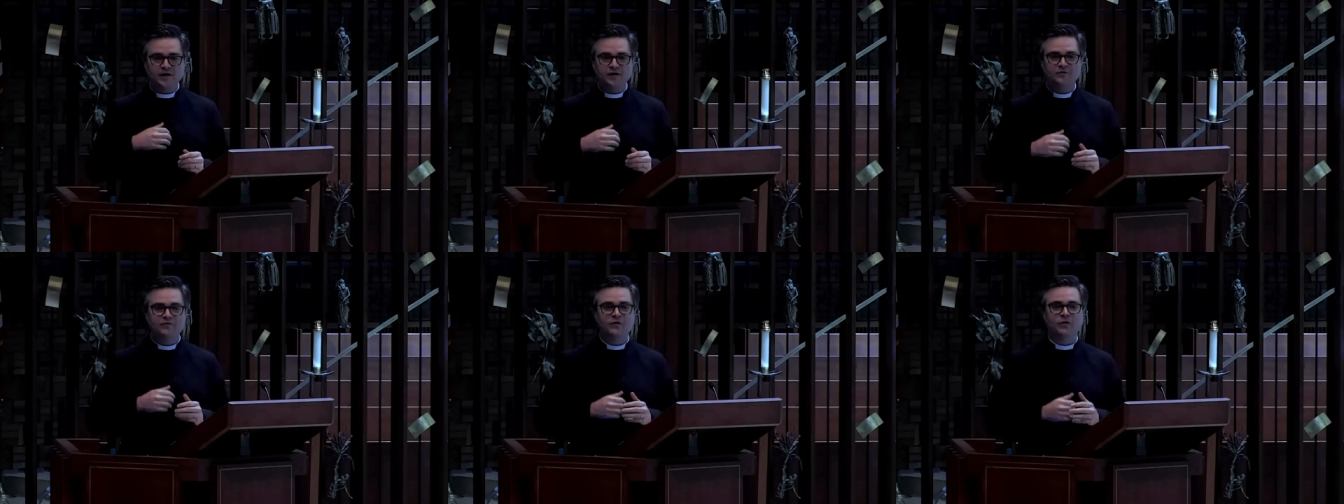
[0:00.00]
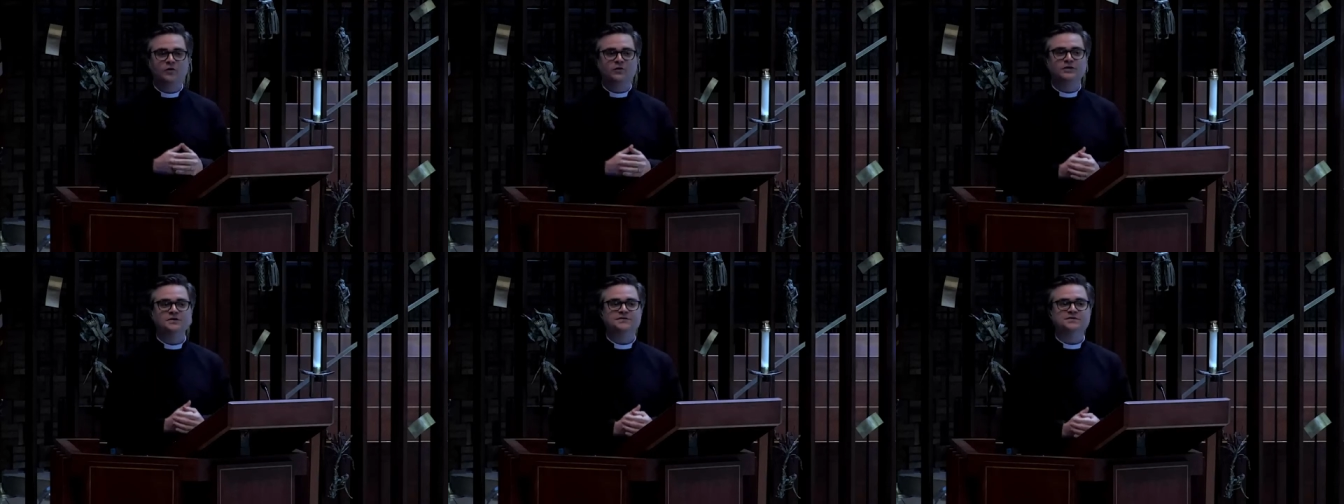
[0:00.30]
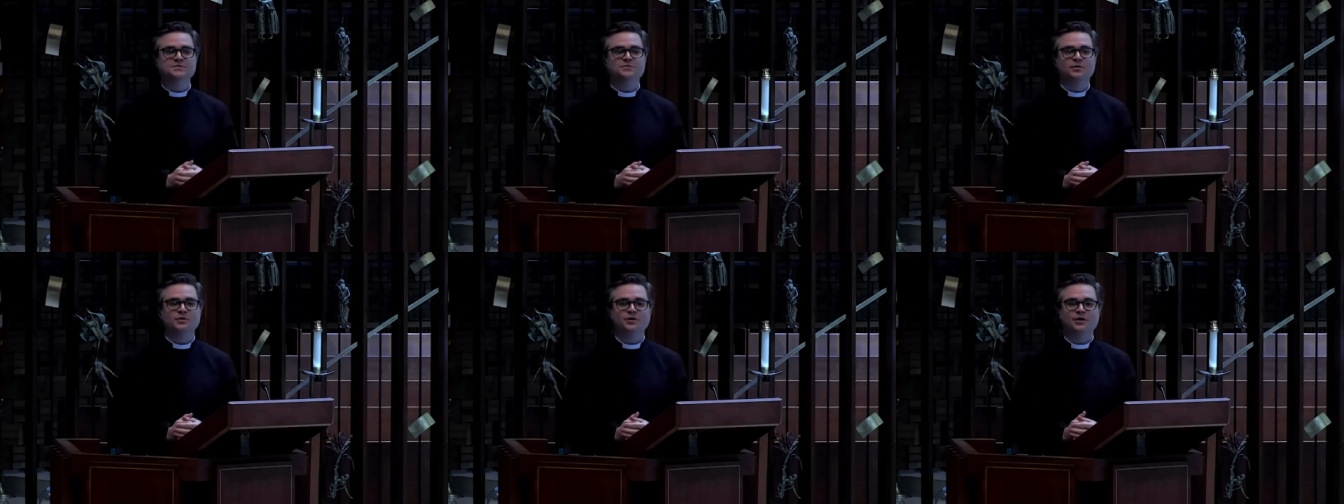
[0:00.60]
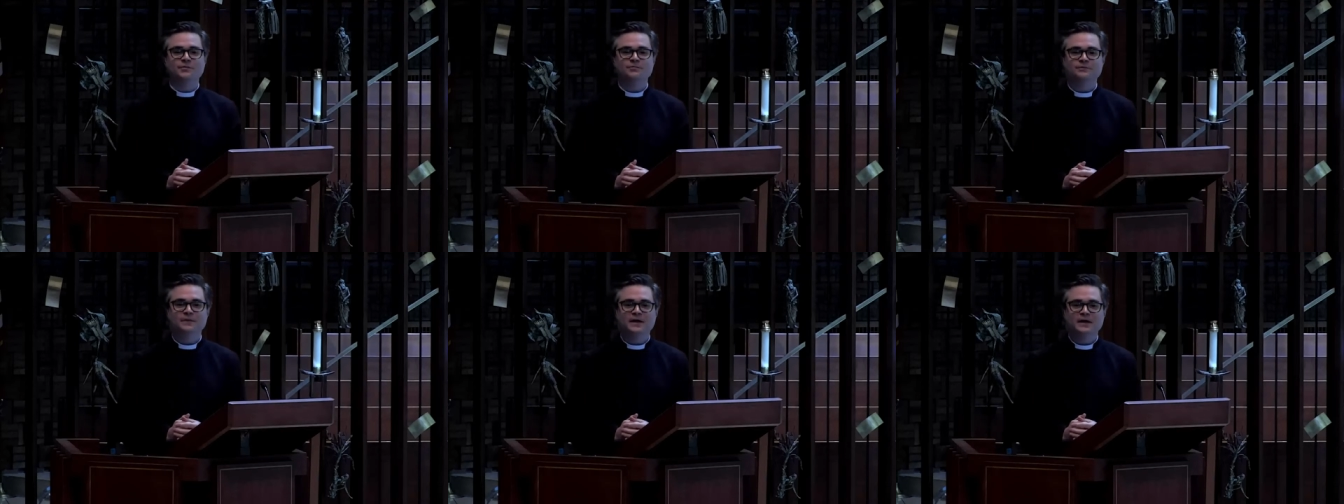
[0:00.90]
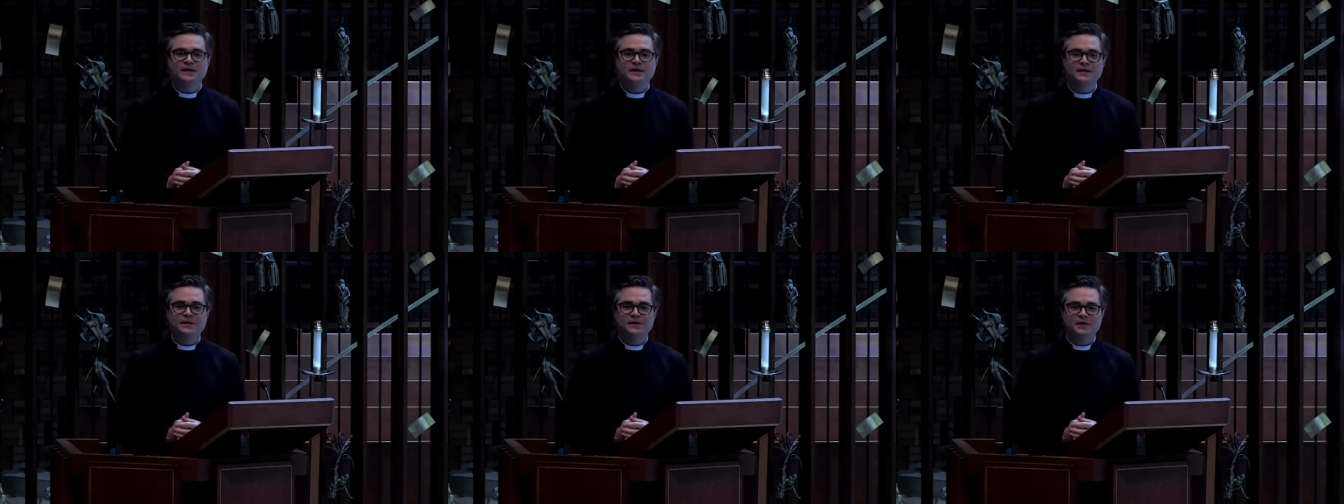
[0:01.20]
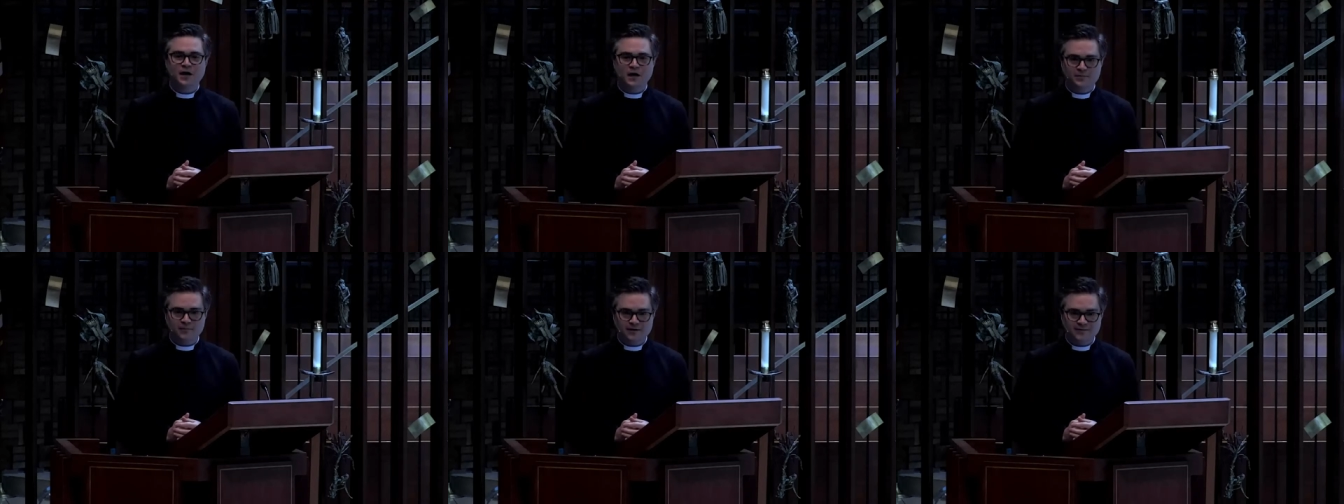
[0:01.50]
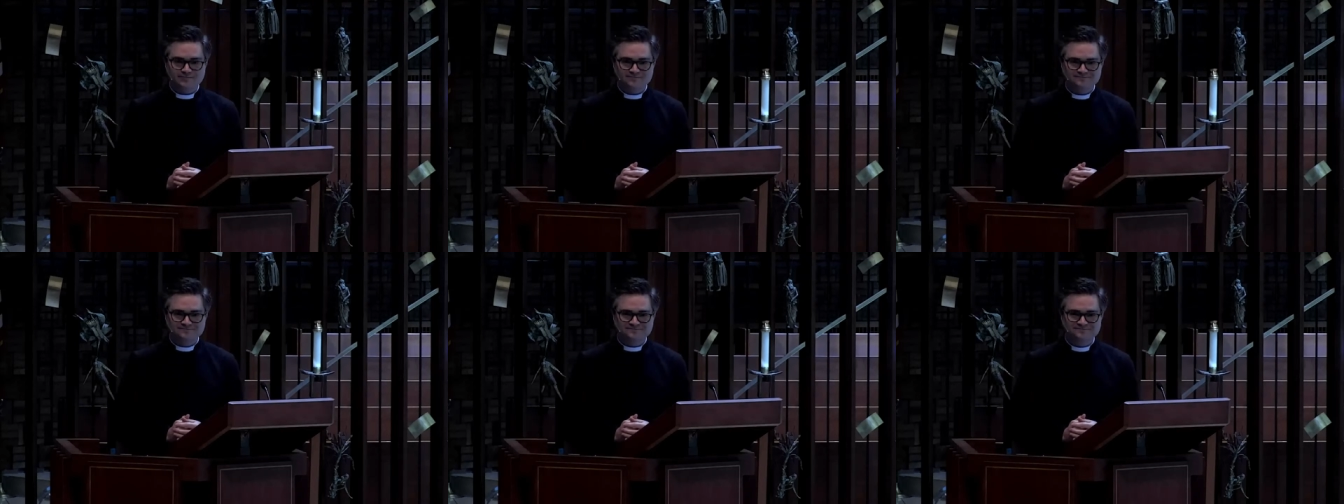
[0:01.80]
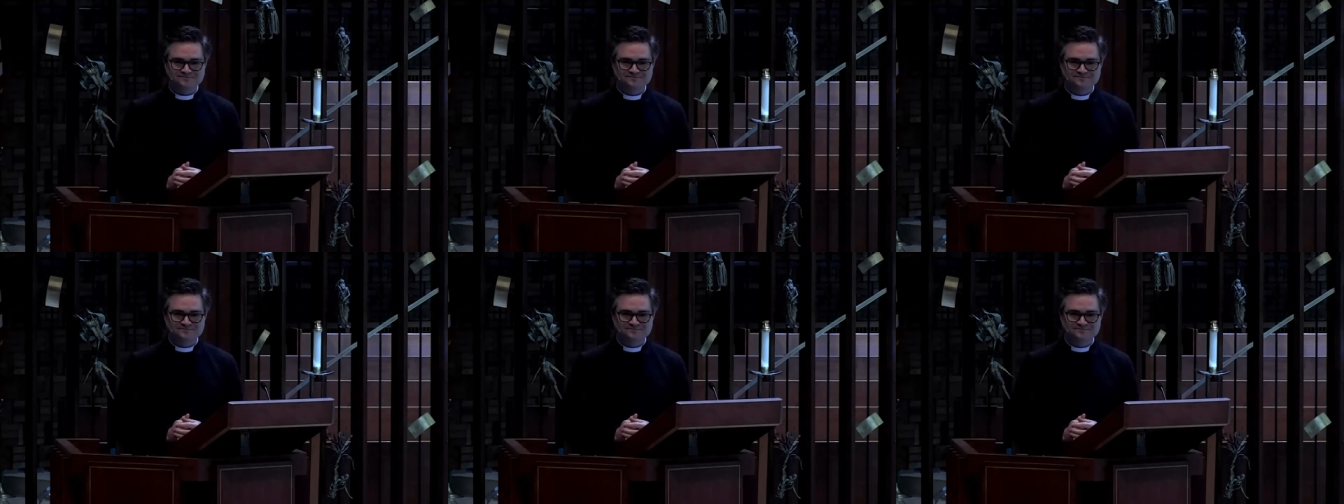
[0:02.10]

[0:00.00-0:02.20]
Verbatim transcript: and of the Holy Spirit. Amen.